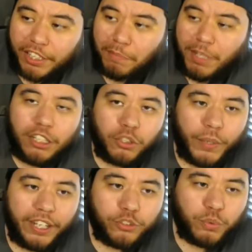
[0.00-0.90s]
D'Amico
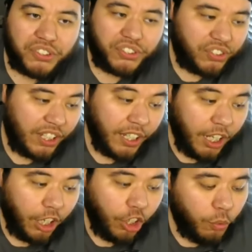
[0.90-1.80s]
Ryans wants to say,
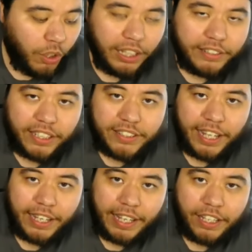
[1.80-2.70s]
oh, well, I thought
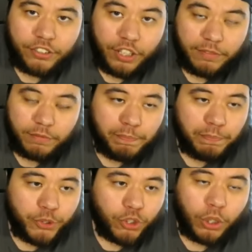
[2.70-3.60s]
that
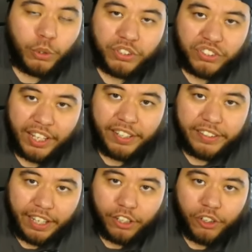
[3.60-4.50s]
throw to Tank
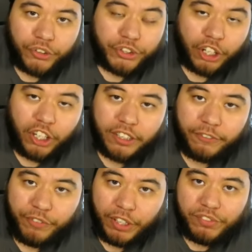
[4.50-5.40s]
Dell on 3rd
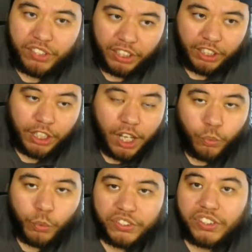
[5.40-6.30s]
and 15
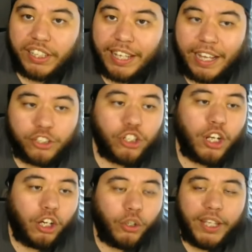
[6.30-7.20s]
was a catch.
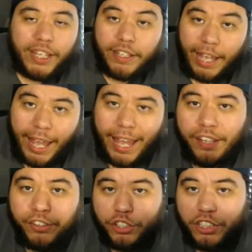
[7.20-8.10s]
Okay,
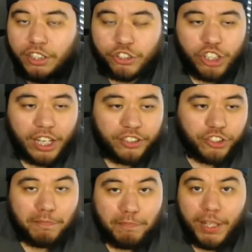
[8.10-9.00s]
A, you didn't
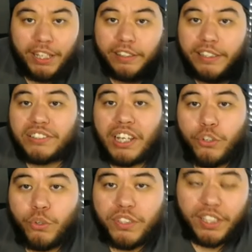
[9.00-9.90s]
challenge it. B, let's say
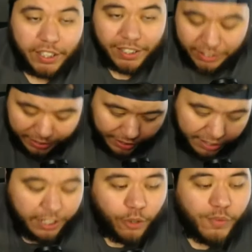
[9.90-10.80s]
you did. Let's say
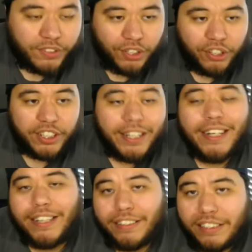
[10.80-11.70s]
they overturn it,
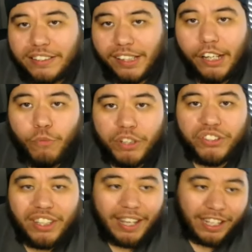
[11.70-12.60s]
and let's say it
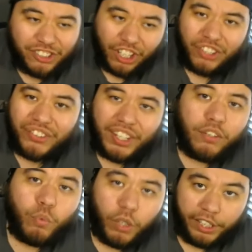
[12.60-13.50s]
was a catch.
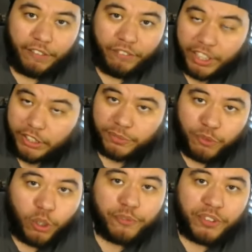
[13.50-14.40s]
Then what? It's
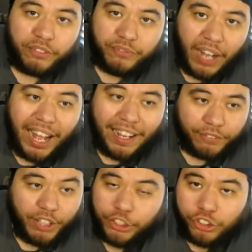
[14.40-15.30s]
4th and 5.
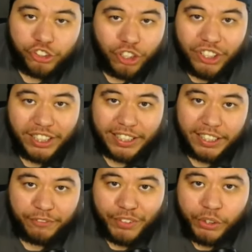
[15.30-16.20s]
You're still going to
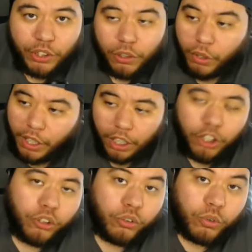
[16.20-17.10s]
kick a field goal.
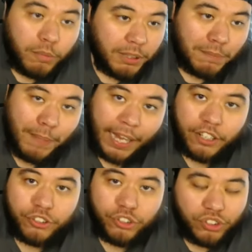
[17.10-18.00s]
Oh, but the
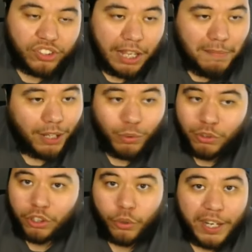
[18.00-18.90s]
Packers use a timeout. Well,
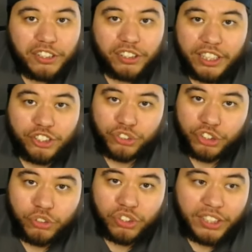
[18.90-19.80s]
congratulations. They
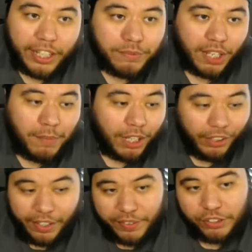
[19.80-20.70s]
use a damn timeout.
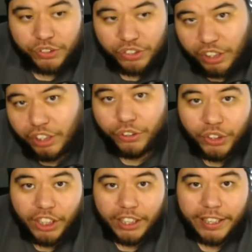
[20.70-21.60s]
They're
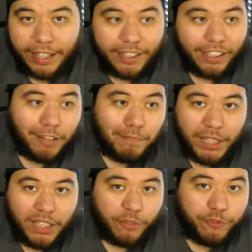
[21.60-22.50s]
still got
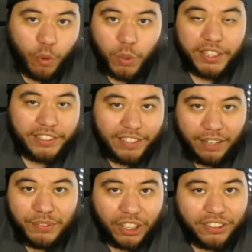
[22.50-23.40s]
1:40
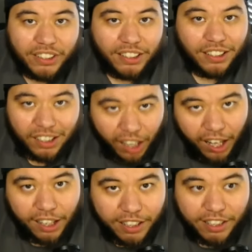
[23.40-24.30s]
left on the
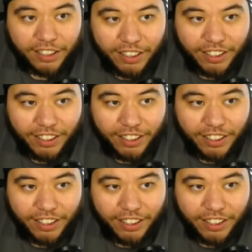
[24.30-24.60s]
clock.